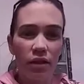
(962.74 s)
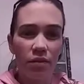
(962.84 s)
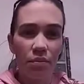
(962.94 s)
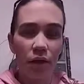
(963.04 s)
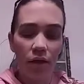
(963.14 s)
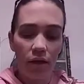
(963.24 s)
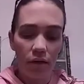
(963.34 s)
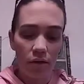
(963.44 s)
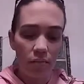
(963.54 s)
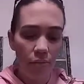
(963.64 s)
the pink
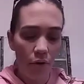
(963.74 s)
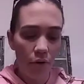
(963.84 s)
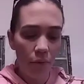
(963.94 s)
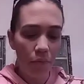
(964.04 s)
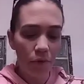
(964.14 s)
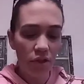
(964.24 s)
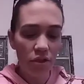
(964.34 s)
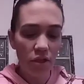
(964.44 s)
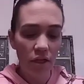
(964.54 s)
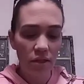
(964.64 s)
and the purpley
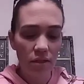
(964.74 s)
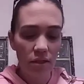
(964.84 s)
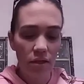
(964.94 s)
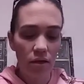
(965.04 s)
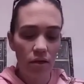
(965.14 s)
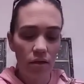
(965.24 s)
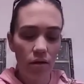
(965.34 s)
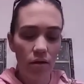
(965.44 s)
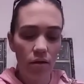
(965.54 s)
shades here